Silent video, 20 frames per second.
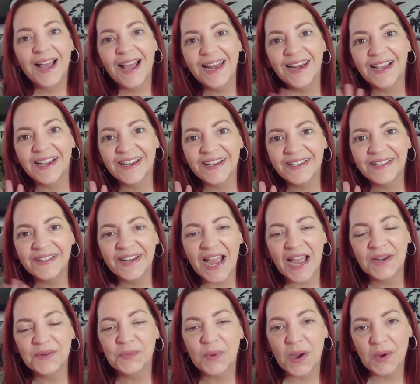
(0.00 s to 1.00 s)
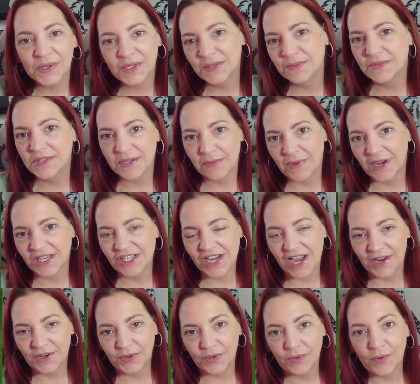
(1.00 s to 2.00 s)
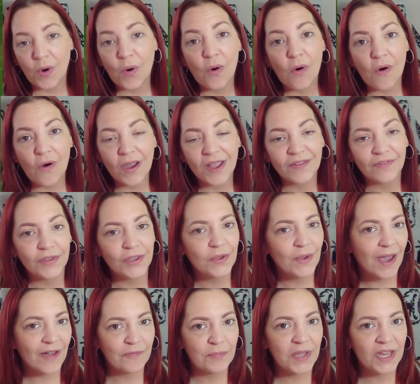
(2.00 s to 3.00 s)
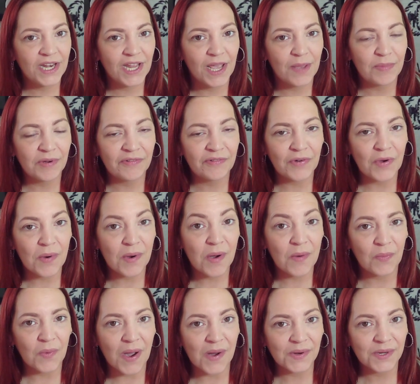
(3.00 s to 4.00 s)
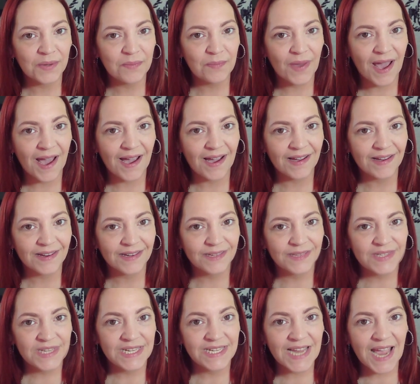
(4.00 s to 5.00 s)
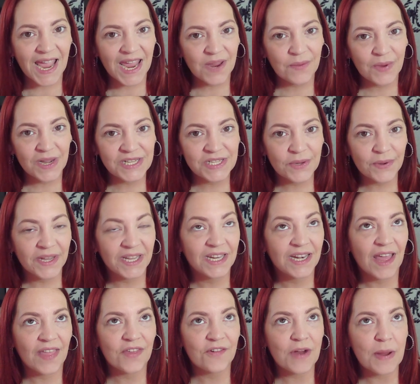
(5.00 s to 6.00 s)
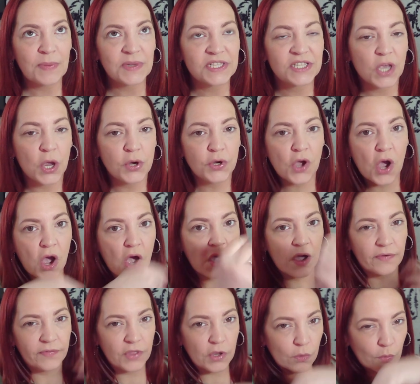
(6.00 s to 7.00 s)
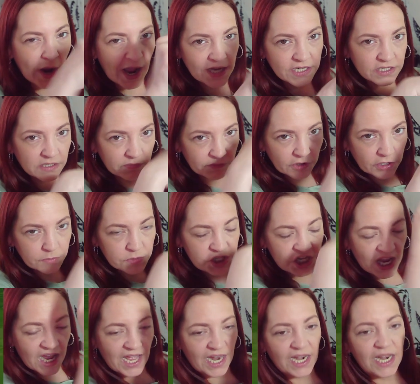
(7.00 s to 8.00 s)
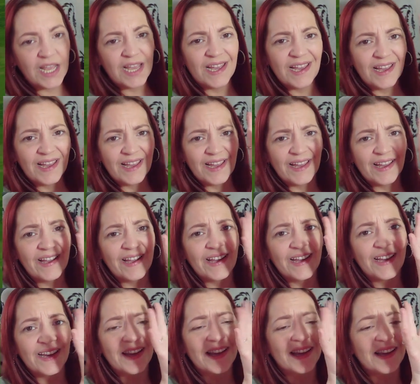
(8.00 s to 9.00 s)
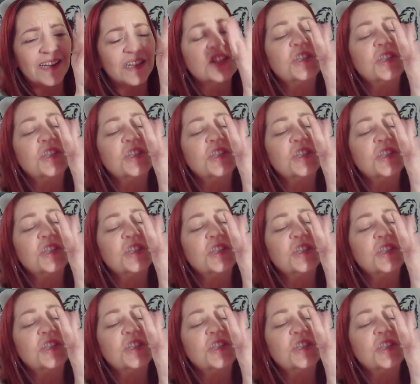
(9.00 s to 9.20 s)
Hello and welcome to my channel, or if you have been here before, welcome back. Today we're doing another episode of the Random Room Challenge.